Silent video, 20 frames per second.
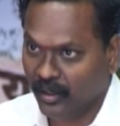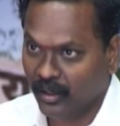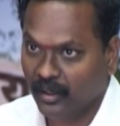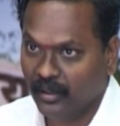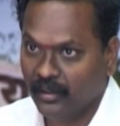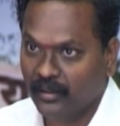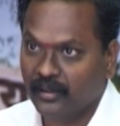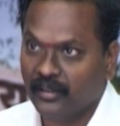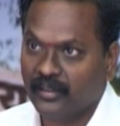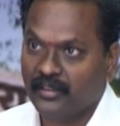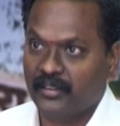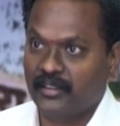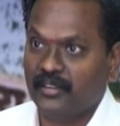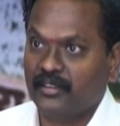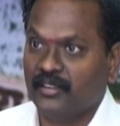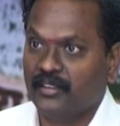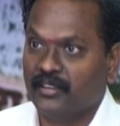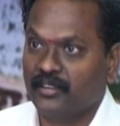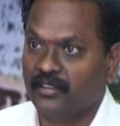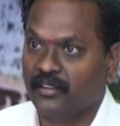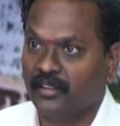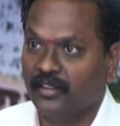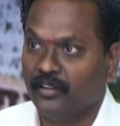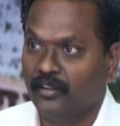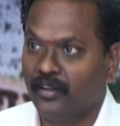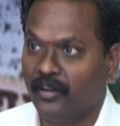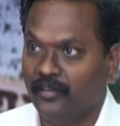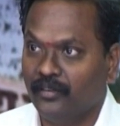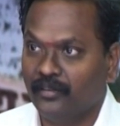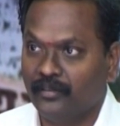are all researchers and
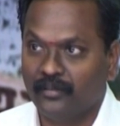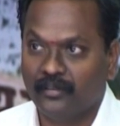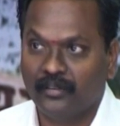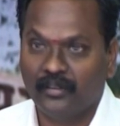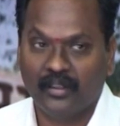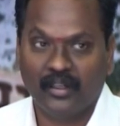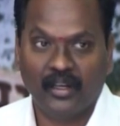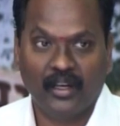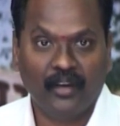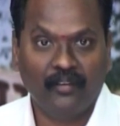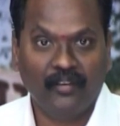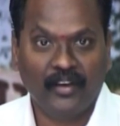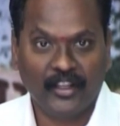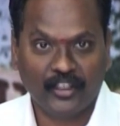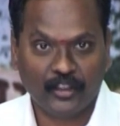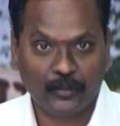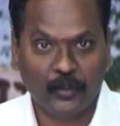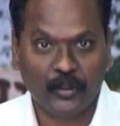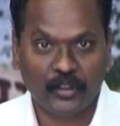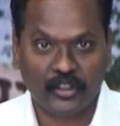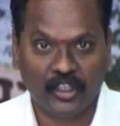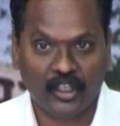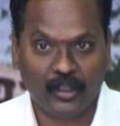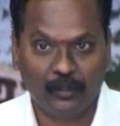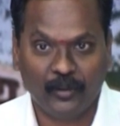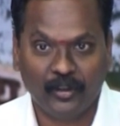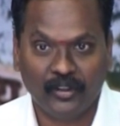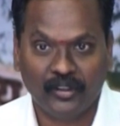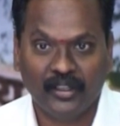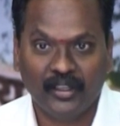you have, have an exposure
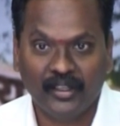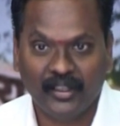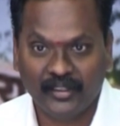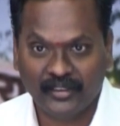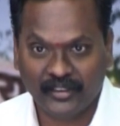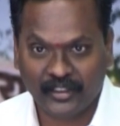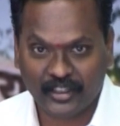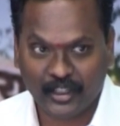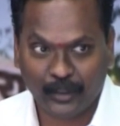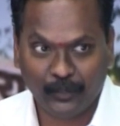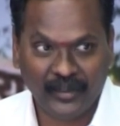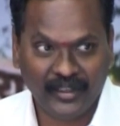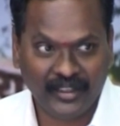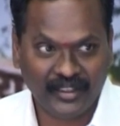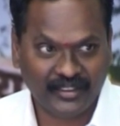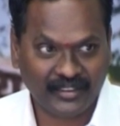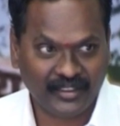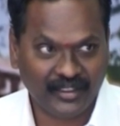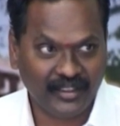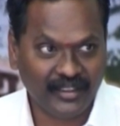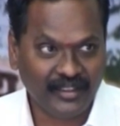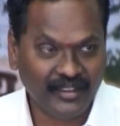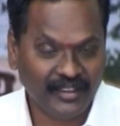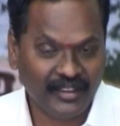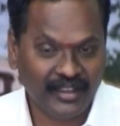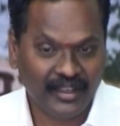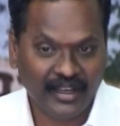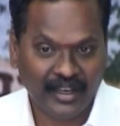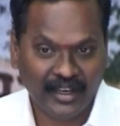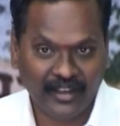about systematic study.
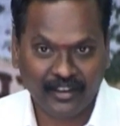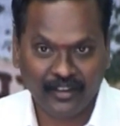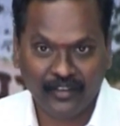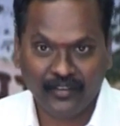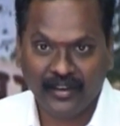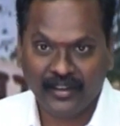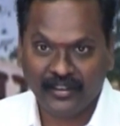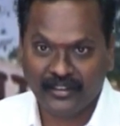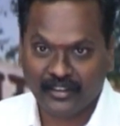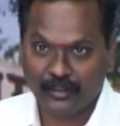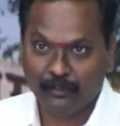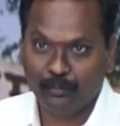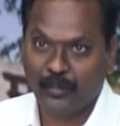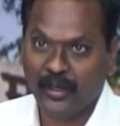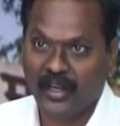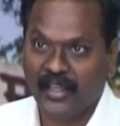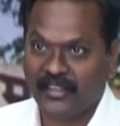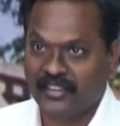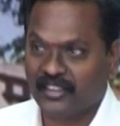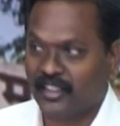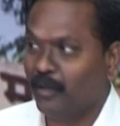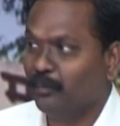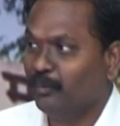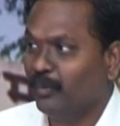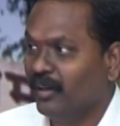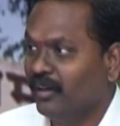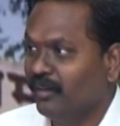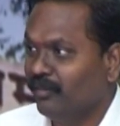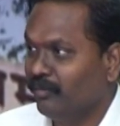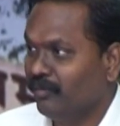I given a simple
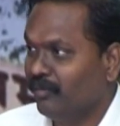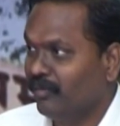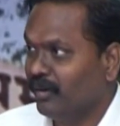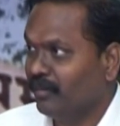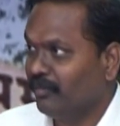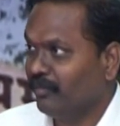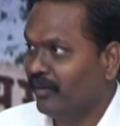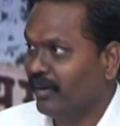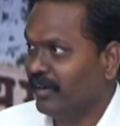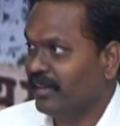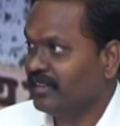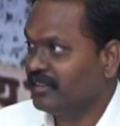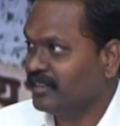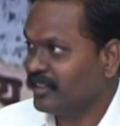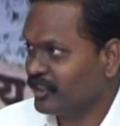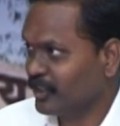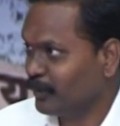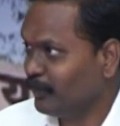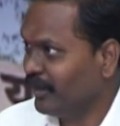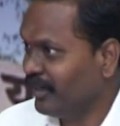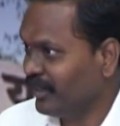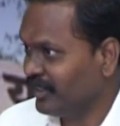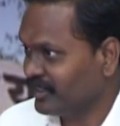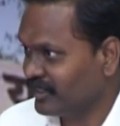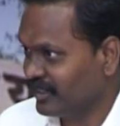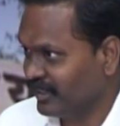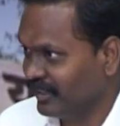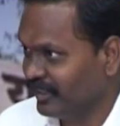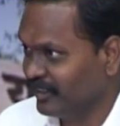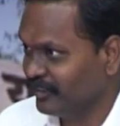example of what is systematic
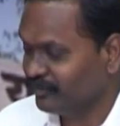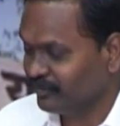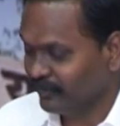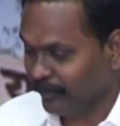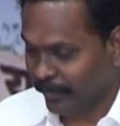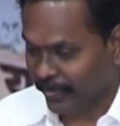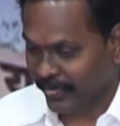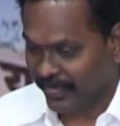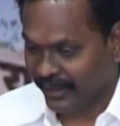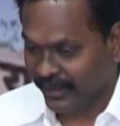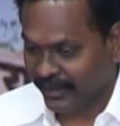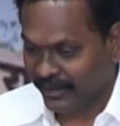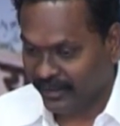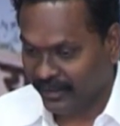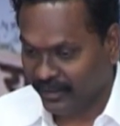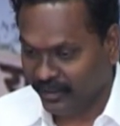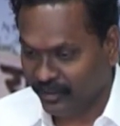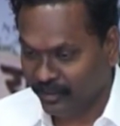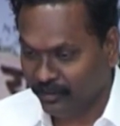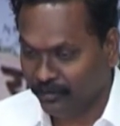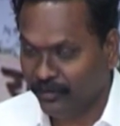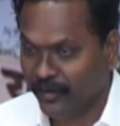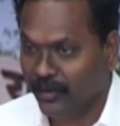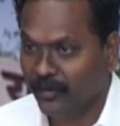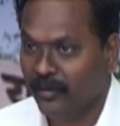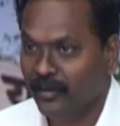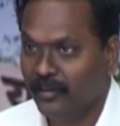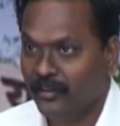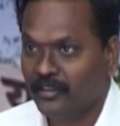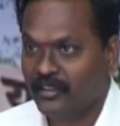study right if i
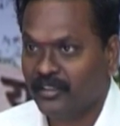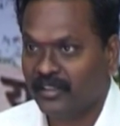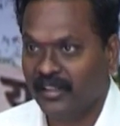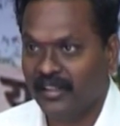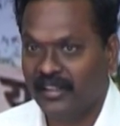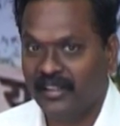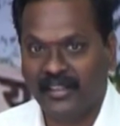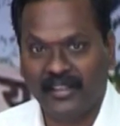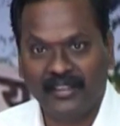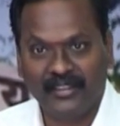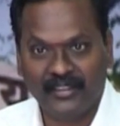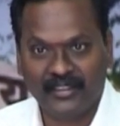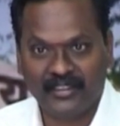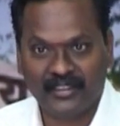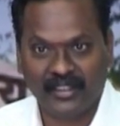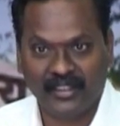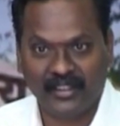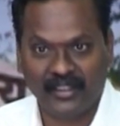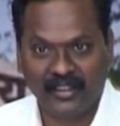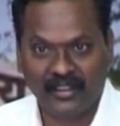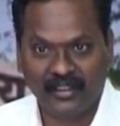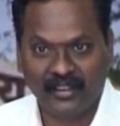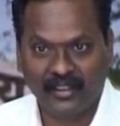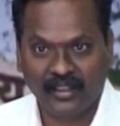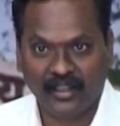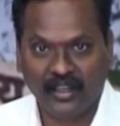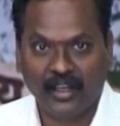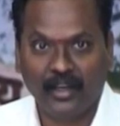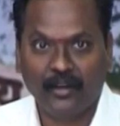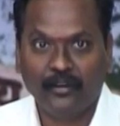want to study 10th standard
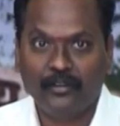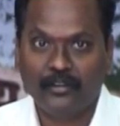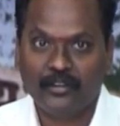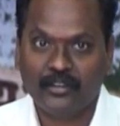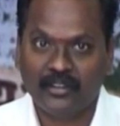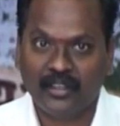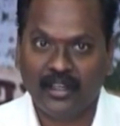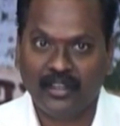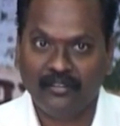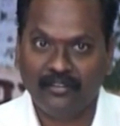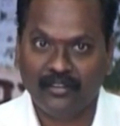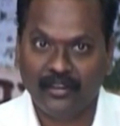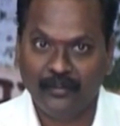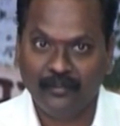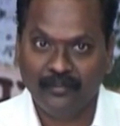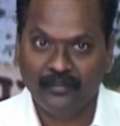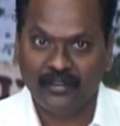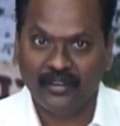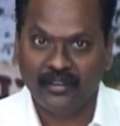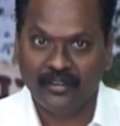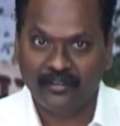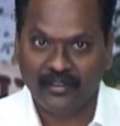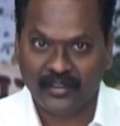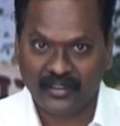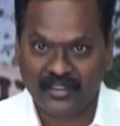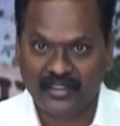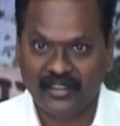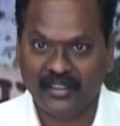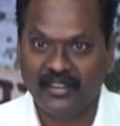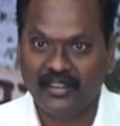i have to start from
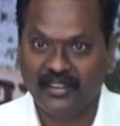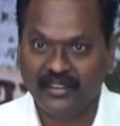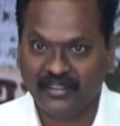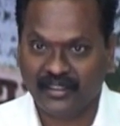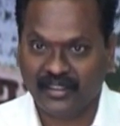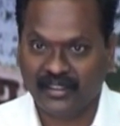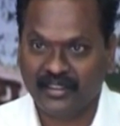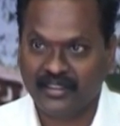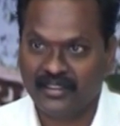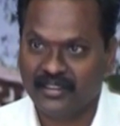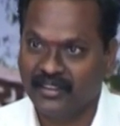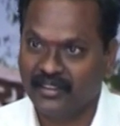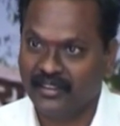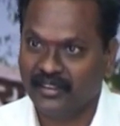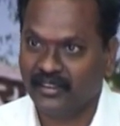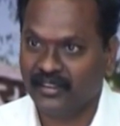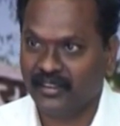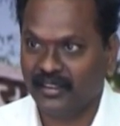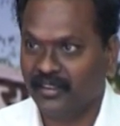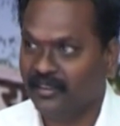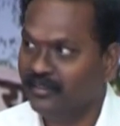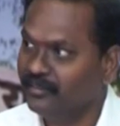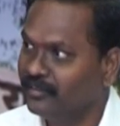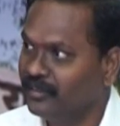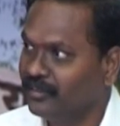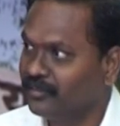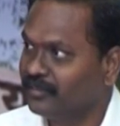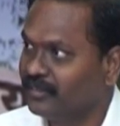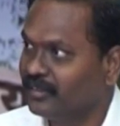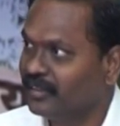first standard second standard third
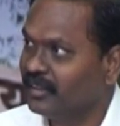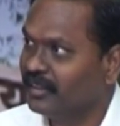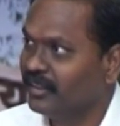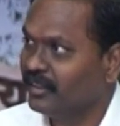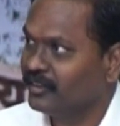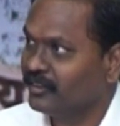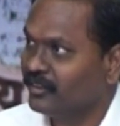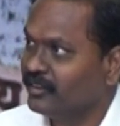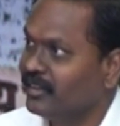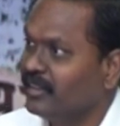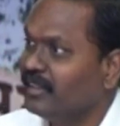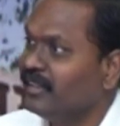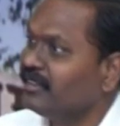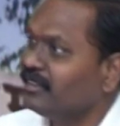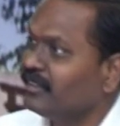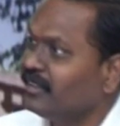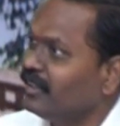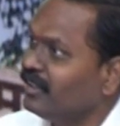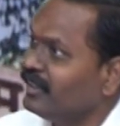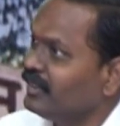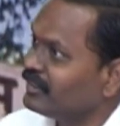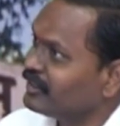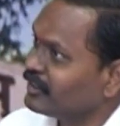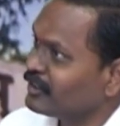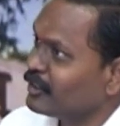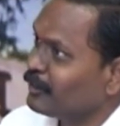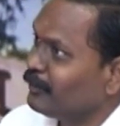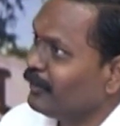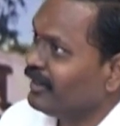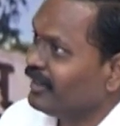fifth so that is called a
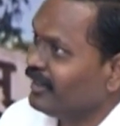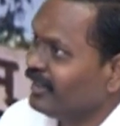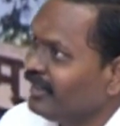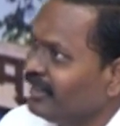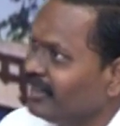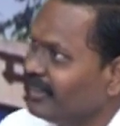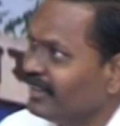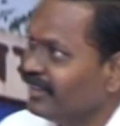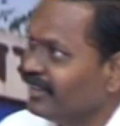systematic